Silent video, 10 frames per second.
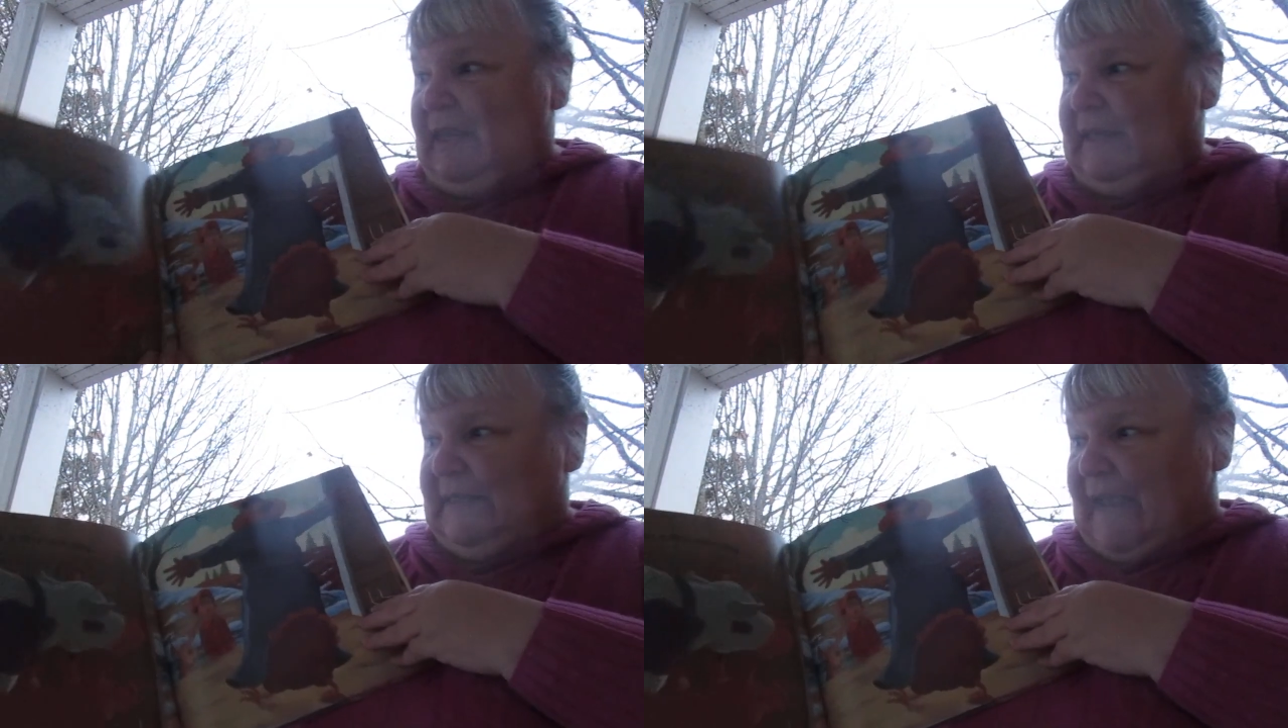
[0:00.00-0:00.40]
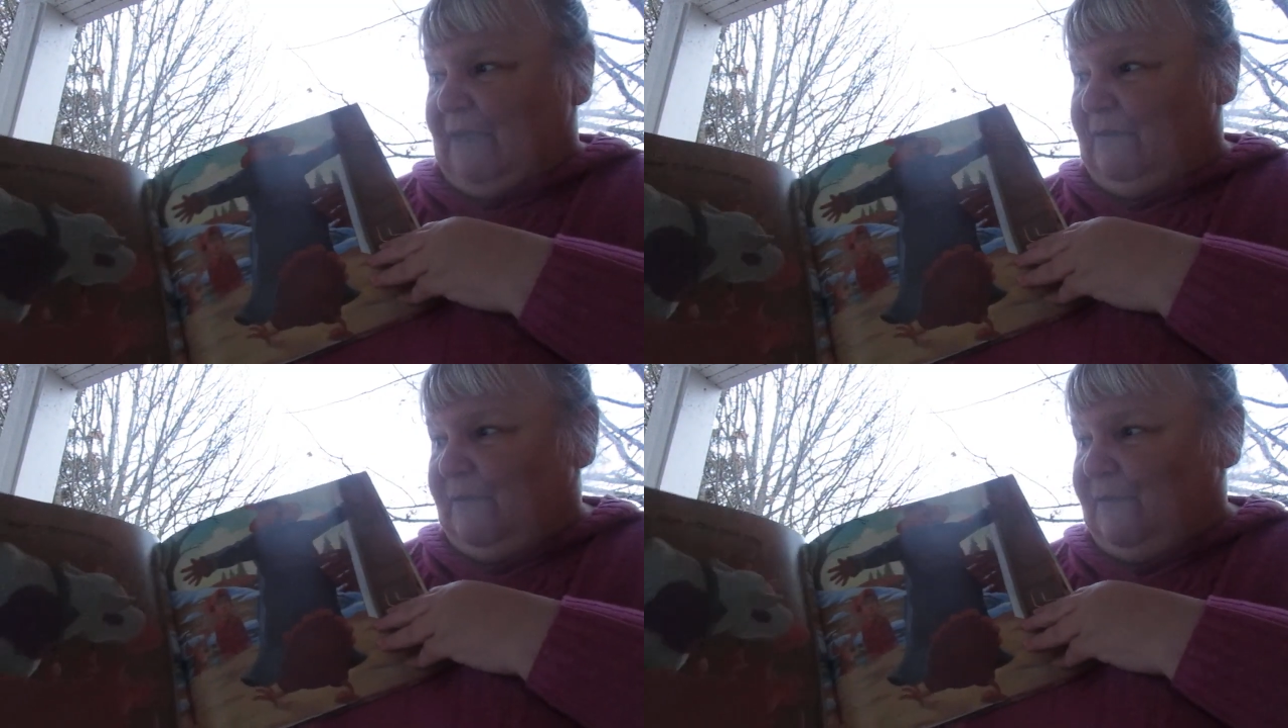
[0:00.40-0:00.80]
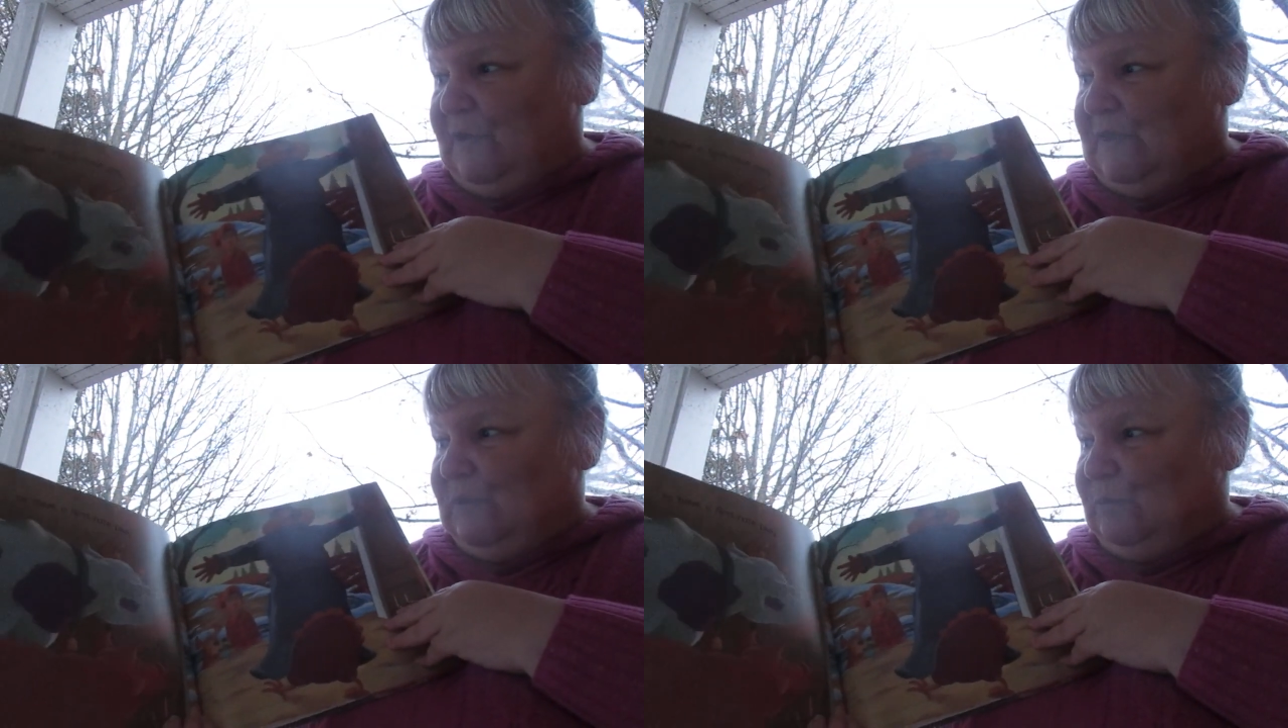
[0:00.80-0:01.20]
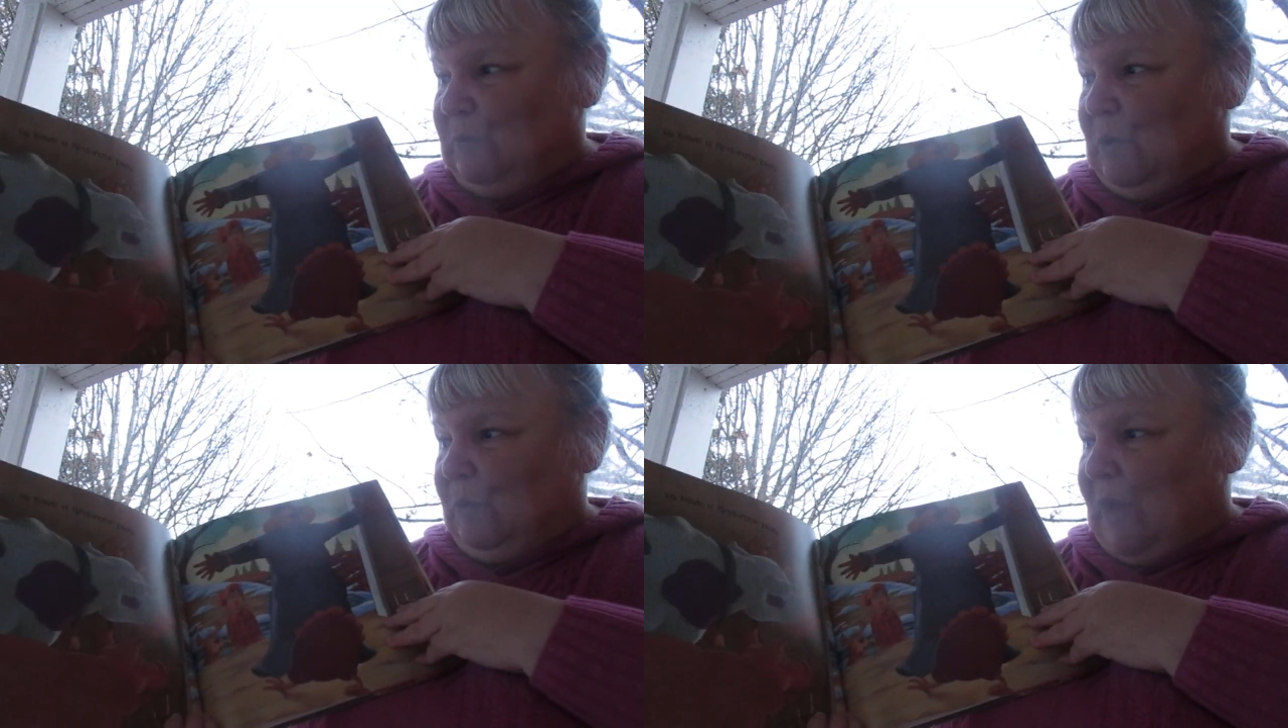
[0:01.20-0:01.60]
To have a first
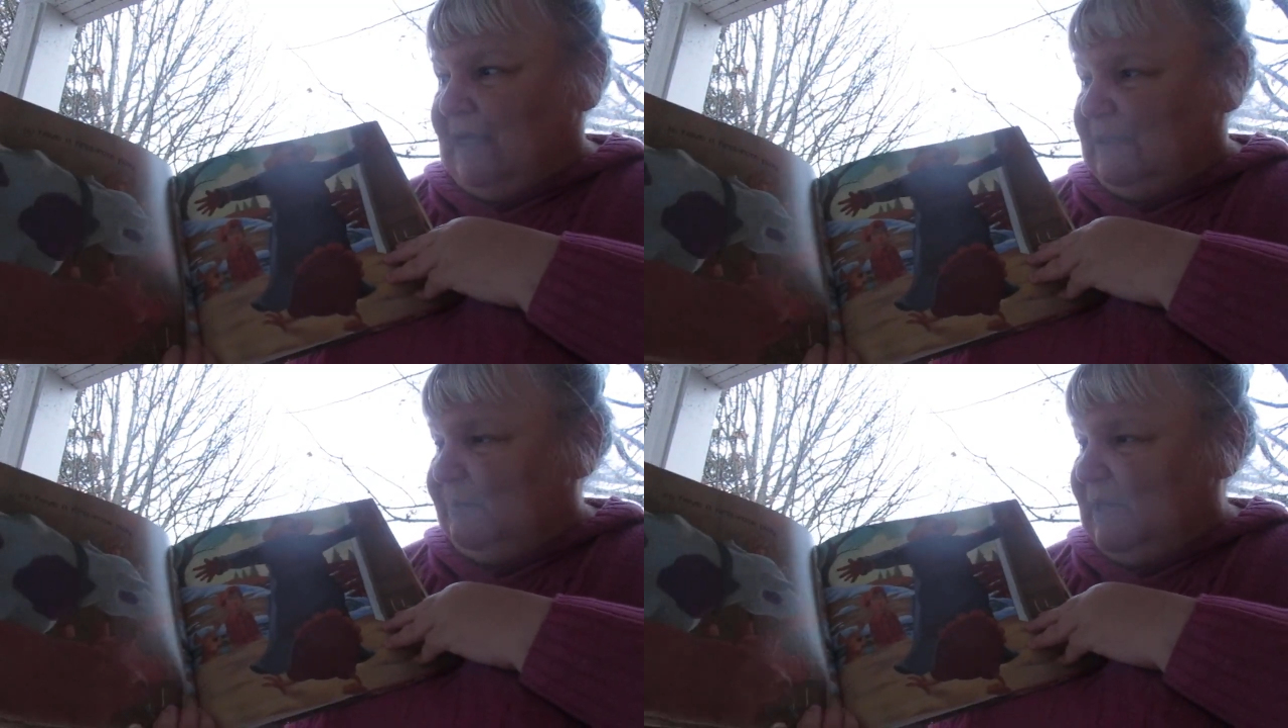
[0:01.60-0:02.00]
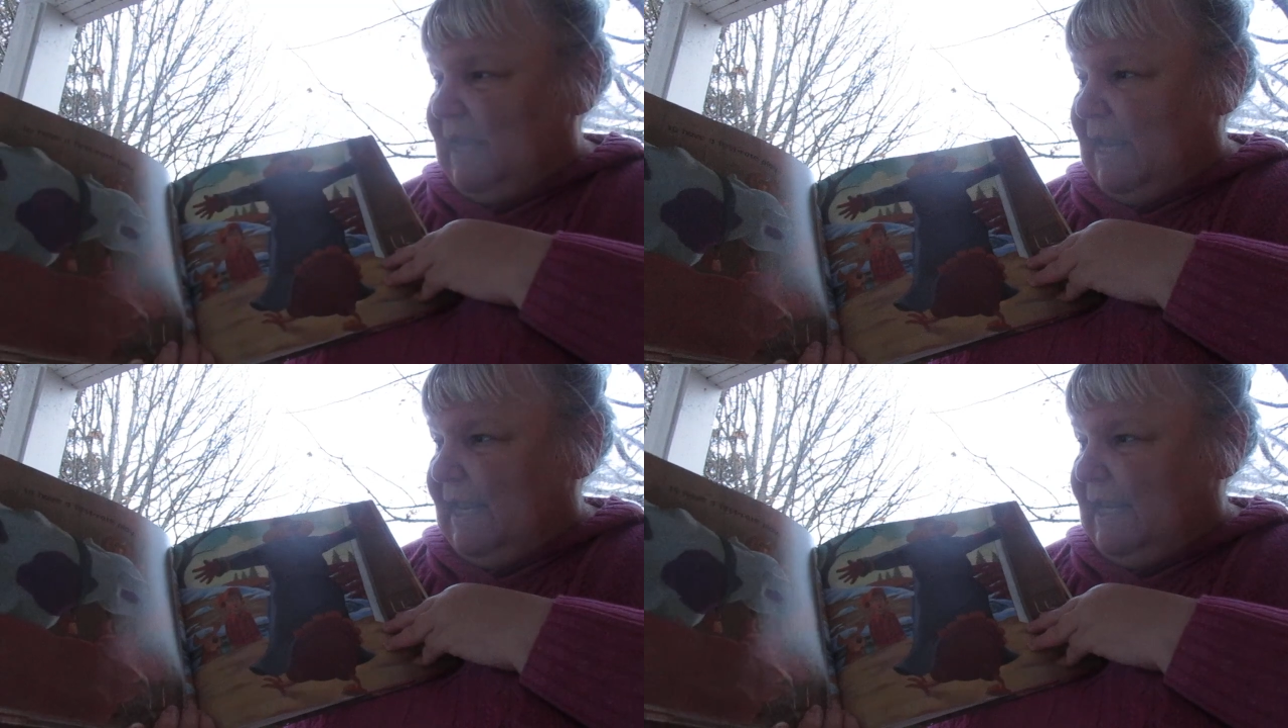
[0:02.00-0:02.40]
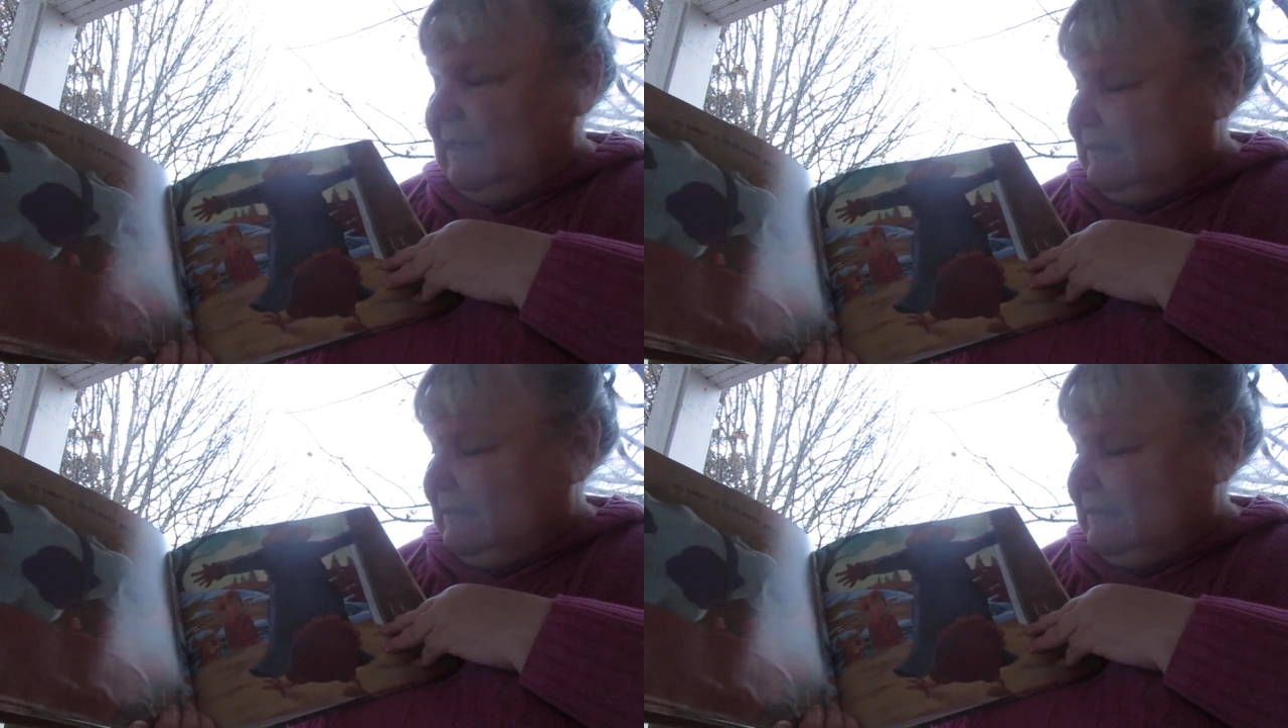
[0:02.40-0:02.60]
rate play.